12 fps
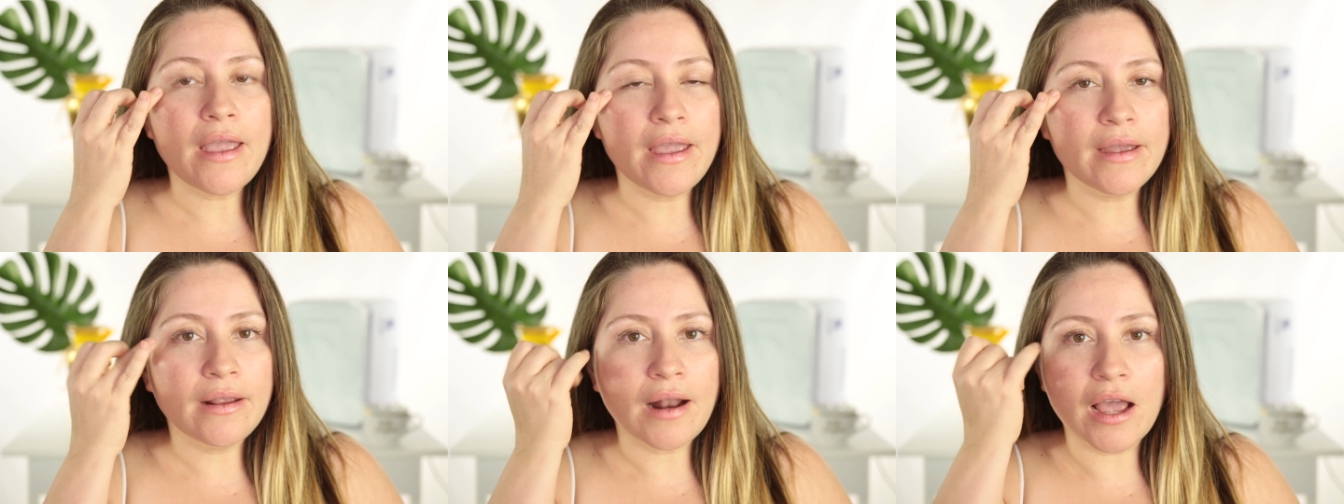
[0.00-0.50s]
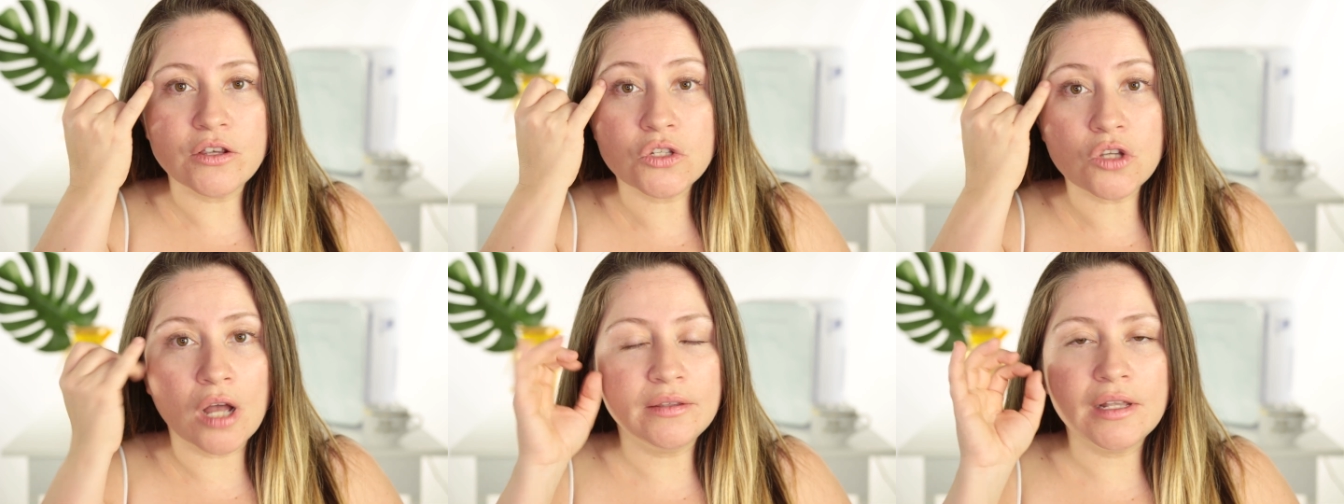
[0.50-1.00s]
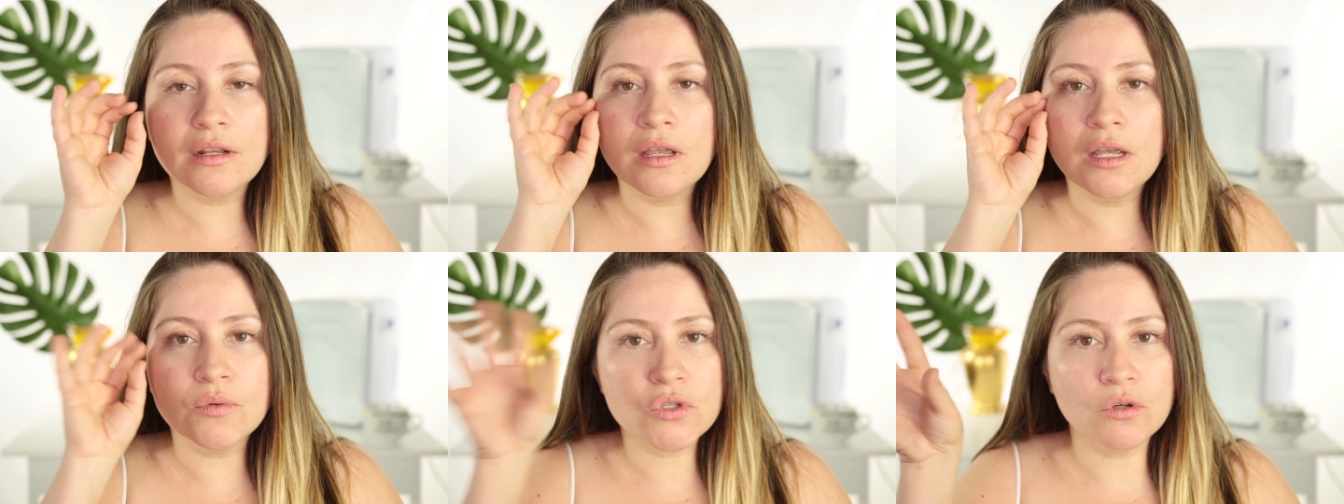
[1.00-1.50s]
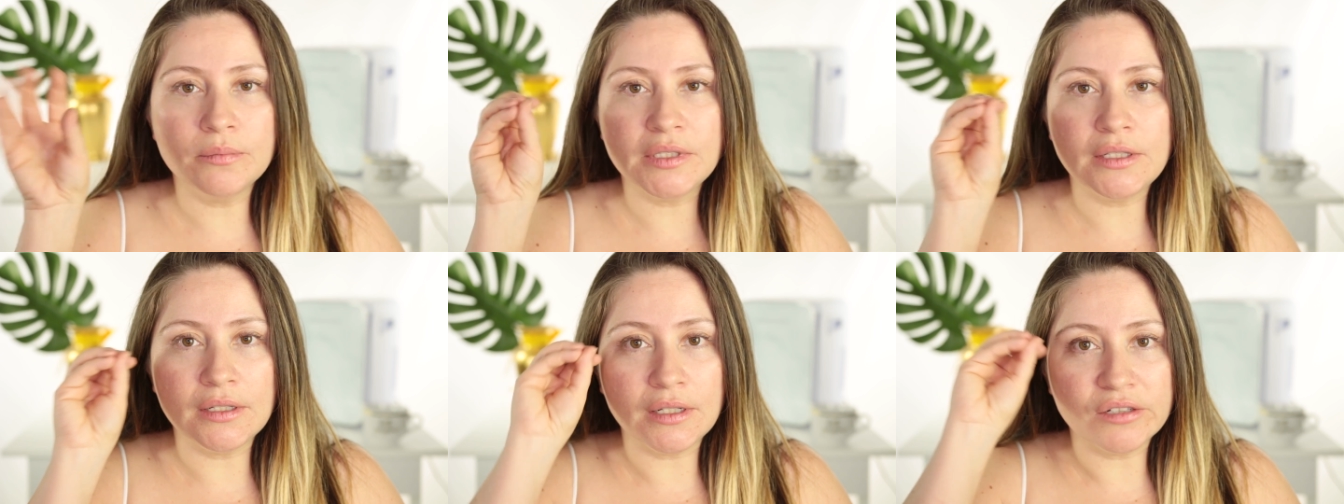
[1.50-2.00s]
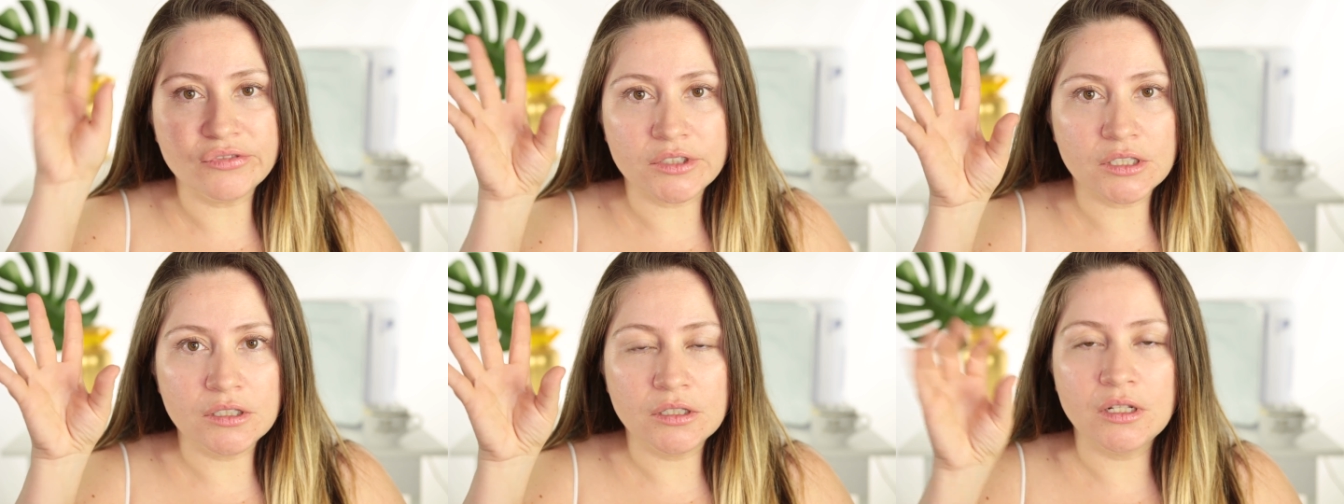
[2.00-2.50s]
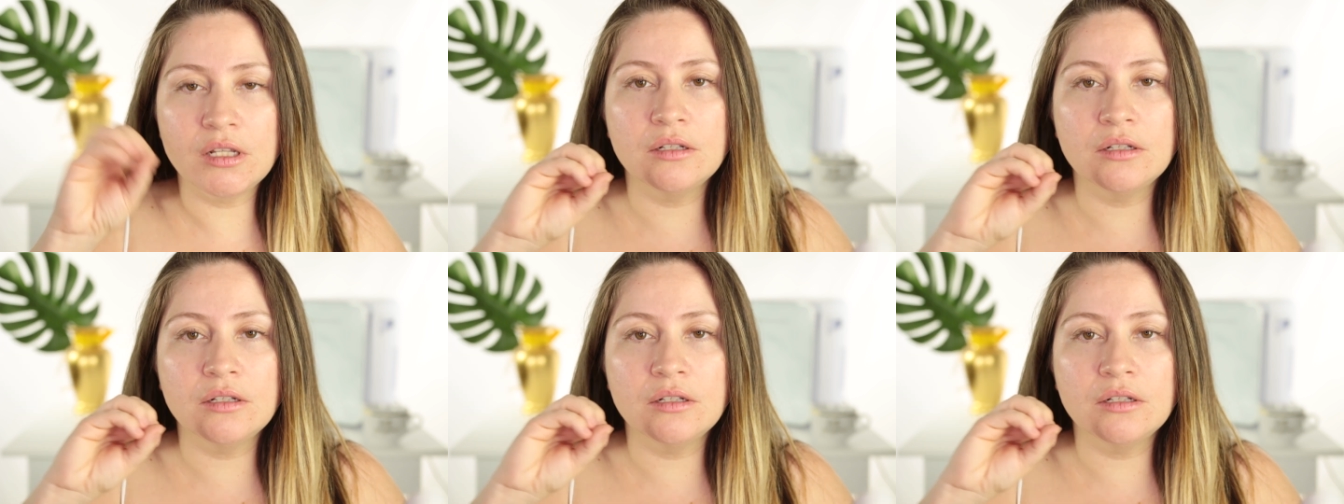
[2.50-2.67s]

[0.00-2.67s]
and I saw that it was completely lifted.